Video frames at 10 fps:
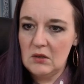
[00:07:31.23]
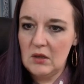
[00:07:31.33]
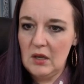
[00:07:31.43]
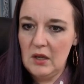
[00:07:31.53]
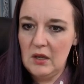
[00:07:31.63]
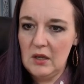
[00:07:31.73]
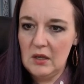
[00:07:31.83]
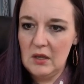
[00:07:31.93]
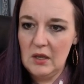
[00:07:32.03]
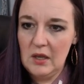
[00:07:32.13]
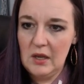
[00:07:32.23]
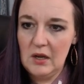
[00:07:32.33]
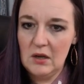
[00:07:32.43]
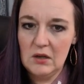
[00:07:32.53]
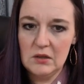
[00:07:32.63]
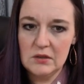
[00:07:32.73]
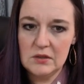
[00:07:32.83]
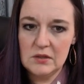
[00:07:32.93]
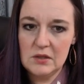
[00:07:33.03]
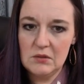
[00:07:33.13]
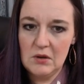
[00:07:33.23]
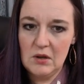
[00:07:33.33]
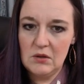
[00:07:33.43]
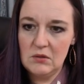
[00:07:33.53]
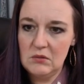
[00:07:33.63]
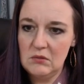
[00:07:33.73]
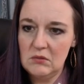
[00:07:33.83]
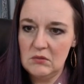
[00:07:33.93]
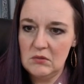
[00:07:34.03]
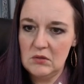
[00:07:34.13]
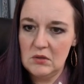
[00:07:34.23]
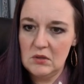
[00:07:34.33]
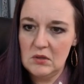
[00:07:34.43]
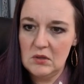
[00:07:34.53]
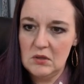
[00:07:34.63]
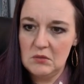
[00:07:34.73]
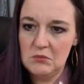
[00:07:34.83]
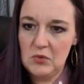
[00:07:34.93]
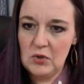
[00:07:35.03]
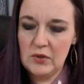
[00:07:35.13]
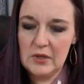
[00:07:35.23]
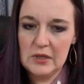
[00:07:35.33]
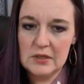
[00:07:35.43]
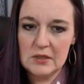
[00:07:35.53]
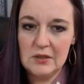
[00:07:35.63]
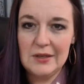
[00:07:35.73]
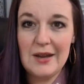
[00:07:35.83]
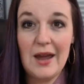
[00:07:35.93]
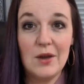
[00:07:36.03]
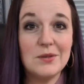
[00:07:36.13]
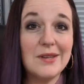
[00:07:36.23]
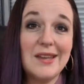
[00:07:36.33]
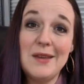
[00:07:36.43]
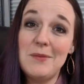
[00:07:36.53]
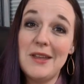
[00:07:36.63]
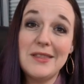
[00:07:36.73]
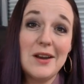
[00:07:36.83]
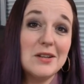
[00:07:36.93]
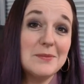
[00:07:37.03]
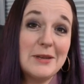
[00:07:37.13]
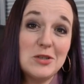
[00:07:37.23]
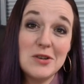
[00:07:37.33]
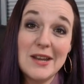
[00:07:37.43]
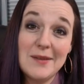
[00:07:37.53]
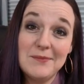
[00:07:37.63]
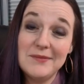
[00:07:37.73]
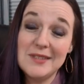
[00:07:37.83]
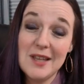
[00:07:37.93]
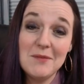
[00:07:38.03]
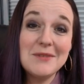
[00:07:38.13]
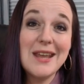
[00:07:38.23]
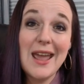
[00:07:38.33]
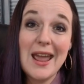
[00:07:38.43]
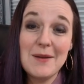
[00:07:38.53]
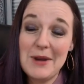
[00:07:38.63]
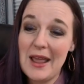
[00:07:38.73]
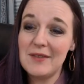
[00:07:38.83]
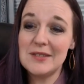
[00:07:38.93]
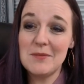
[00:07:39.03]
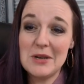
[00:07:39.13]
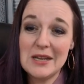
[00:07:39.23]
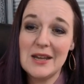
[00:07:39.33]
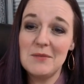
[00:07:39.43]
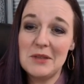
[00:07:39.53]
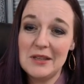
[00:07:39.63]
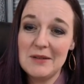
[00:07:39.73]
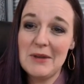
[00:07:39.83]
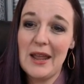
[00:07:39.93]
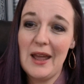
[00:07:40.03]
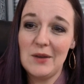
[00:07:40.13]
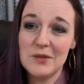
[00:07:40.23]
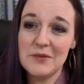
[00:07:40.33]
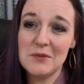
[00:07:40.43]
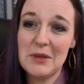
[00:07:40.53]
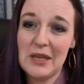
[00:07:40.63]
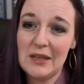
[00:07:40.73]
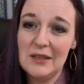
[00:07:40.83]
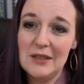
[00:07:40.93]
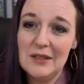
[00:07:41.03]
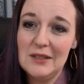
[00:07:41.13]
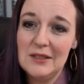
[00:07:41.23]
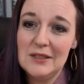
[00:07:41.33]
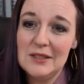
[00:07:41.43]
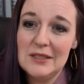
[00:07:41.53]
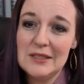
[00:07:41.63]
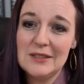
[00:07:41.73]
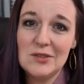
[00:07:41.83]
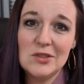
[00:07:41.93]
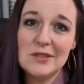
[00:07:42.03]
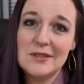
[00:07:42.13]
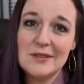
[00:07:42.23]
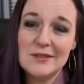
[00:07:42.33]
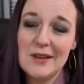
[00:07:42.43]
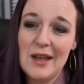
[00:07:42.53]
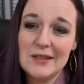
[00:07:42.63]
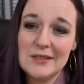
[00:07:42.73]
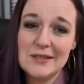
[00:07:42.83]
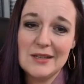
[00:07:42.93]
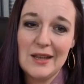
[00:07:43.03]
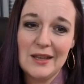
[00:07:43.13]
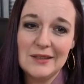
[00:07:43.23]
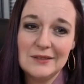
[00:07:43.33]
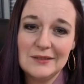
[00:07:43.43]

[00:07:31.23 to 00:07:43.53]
Okay, hair, 0. Birthdays, clean house. I keep that there. It's my dream. Someday I'm going to have somebody come clean my house for me. It's just not today.